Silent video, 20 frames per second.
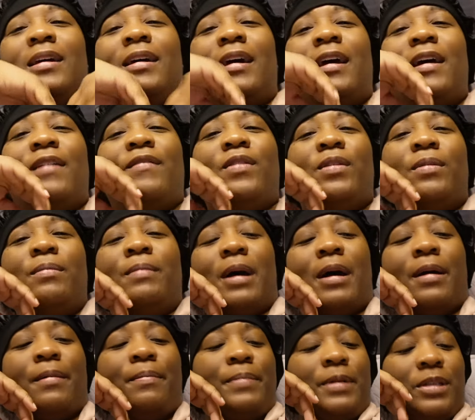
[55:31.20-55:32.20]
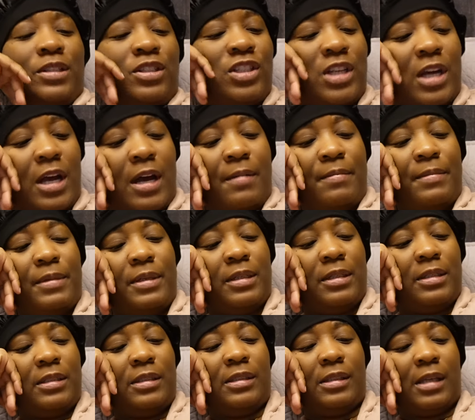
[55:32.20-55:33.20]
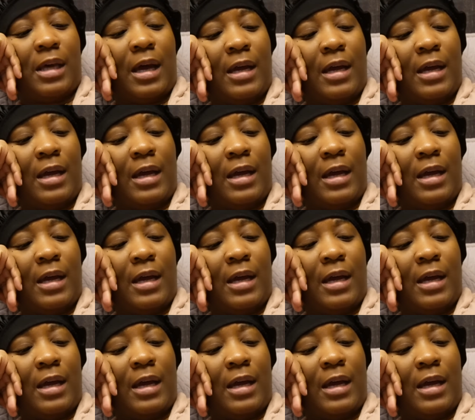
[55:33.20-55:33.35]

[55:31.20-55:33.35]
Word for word: I have on my pajamas.